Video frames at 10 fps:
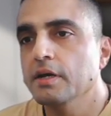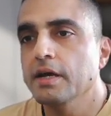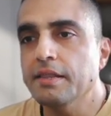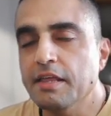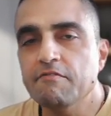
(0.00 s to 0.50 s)

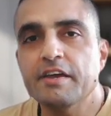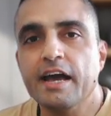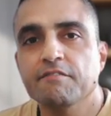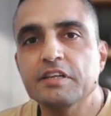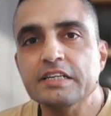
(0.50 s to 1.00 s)
And then we
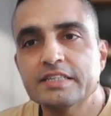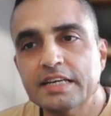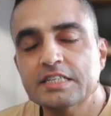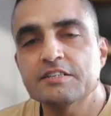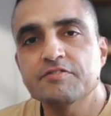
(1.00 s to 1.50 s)
have these
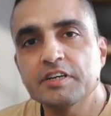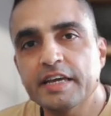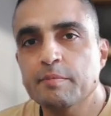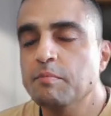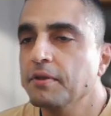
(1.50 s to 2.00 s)
six different
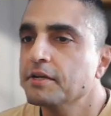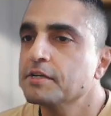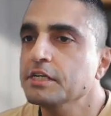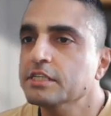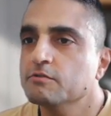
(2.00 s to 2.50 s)

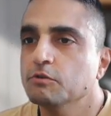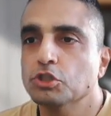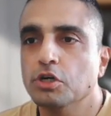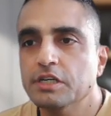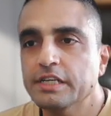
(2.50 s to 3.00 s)
capabilities, which
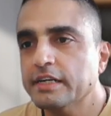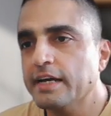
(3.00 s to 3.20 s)
are data